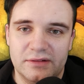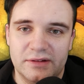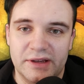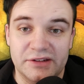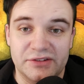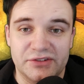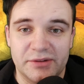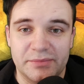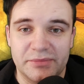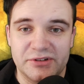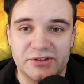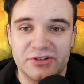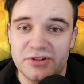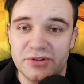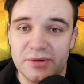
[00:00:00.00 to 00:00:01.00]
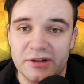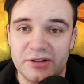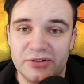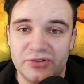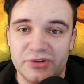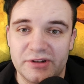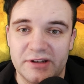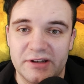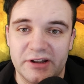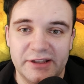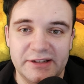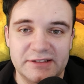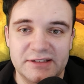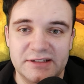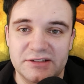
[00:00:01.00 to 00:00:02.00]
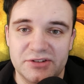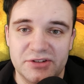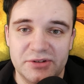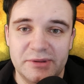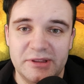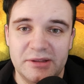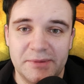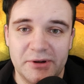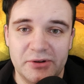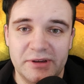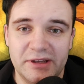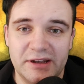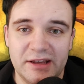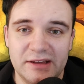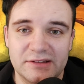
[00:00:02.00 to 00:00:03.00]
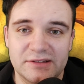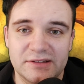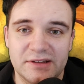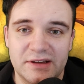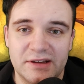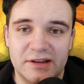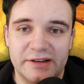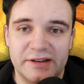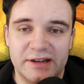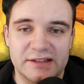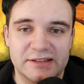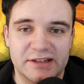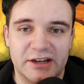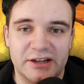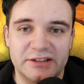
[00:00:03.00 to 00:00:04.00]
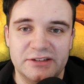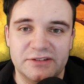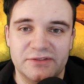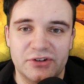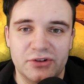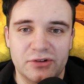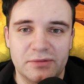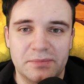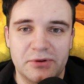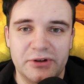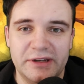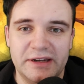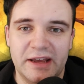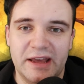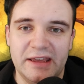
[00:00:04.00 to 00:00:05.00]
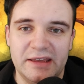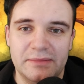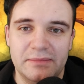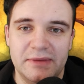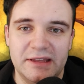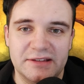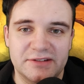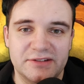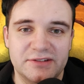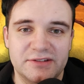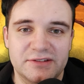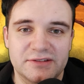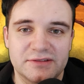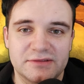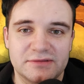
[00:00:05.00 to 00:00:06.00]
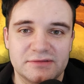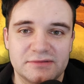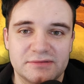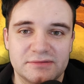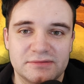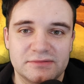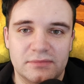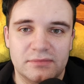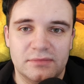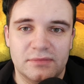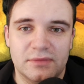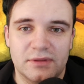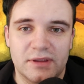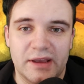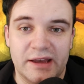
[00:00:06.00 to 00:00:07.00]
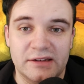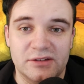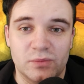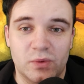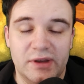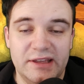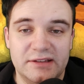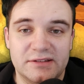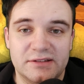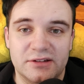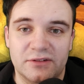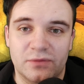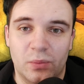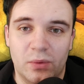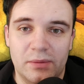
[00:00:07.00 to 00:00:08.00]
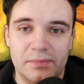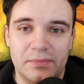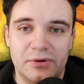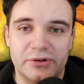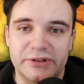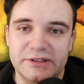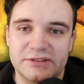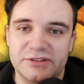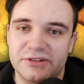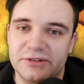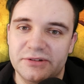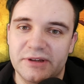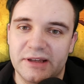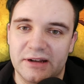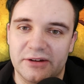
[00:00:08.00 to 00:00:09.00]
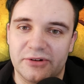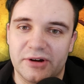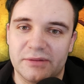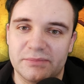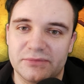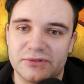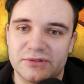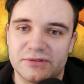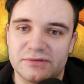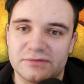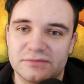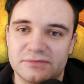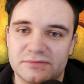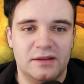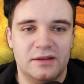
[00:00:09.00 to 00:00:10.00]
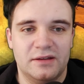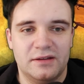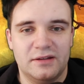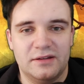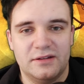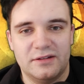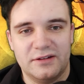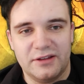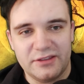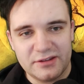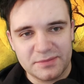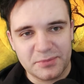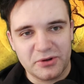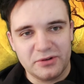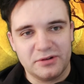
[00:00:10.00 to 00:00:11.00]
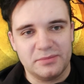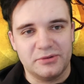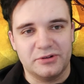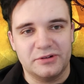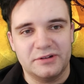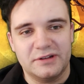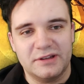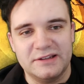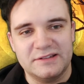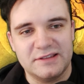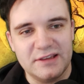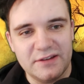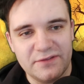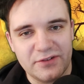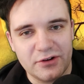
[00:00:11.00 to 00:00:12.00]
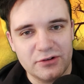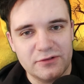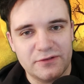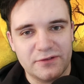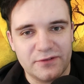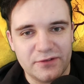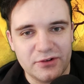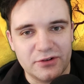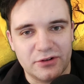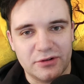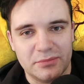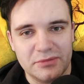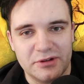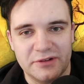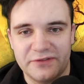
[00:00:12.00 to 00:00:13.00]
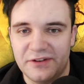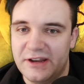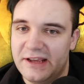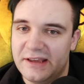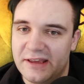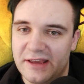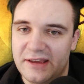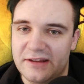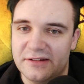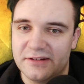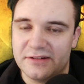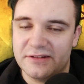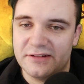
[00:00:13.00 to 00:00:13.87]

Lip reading: It is number 292 in the Pokédex, has a height of 0.8 meters, and a weight of 1.2 kilograms. Now this Pokemon is the evolved form of Nincada.